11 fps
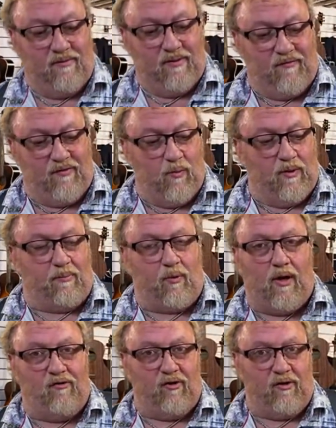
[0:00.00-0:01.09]
if you win the
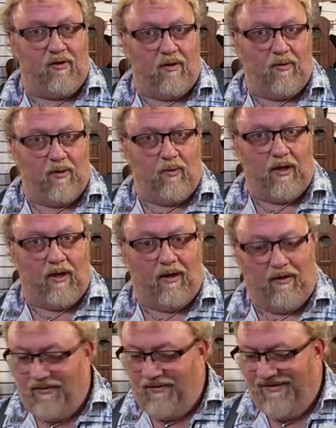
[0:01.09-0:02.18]
prize, you can call right away.
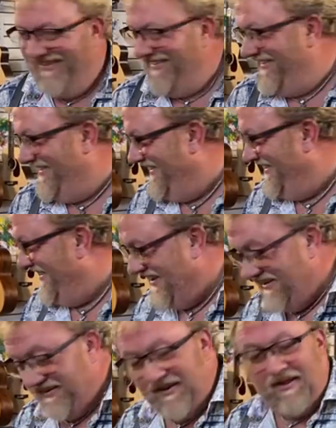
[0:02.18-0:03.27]

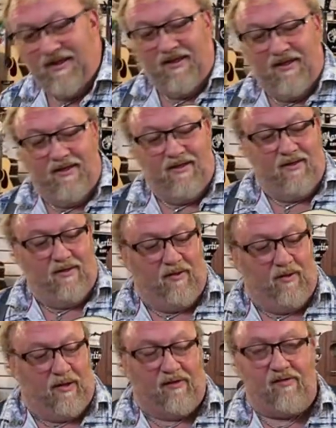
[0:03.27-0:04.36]
And
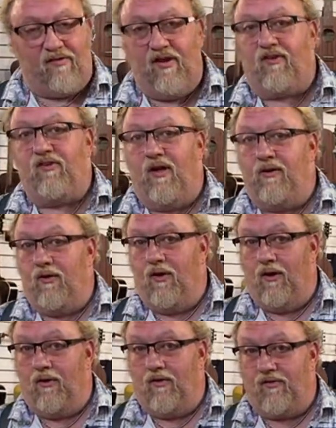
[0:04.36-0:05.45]
you get
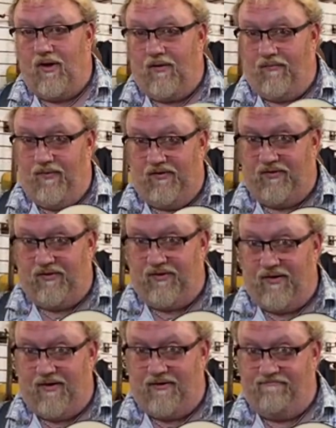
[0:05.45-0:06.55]
$600 off this
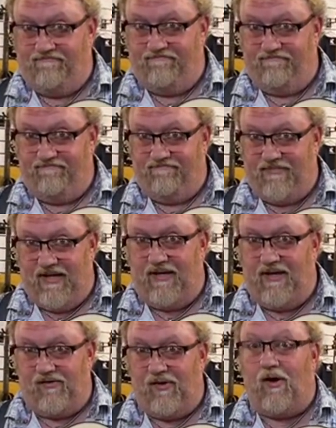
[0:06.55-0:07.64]
guitar. And
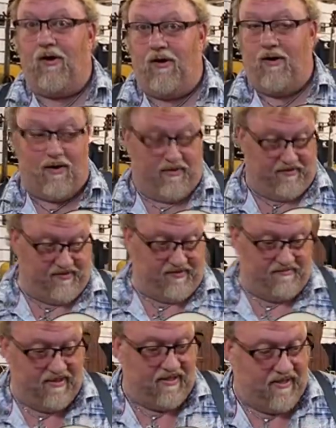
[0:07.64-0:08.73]
it's a Haas.
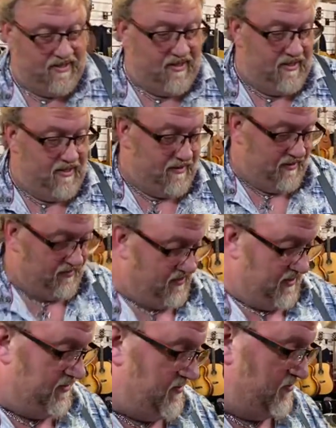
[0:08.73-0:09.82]
This
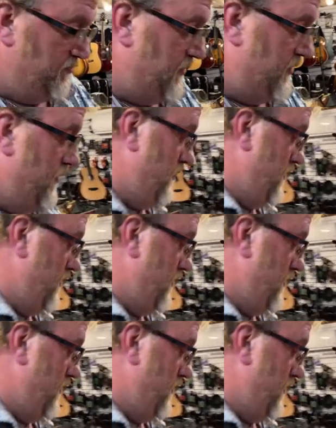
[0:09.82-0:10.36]
thing is a pure